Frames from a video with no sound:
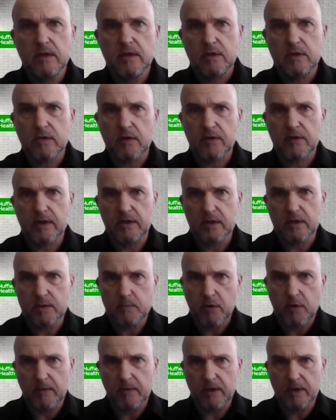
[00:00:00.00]
So I think there's
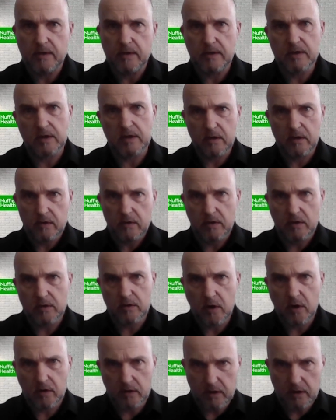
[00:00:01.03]
probably
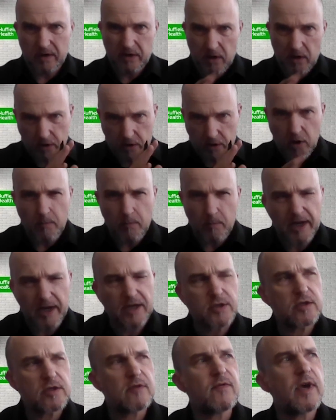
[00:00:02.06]
a
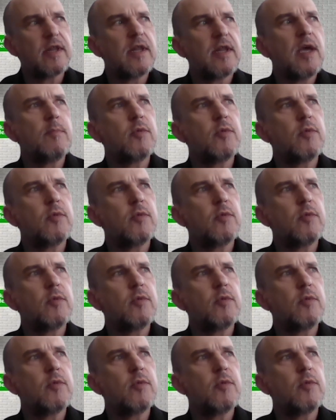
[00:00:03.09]
combination effect there.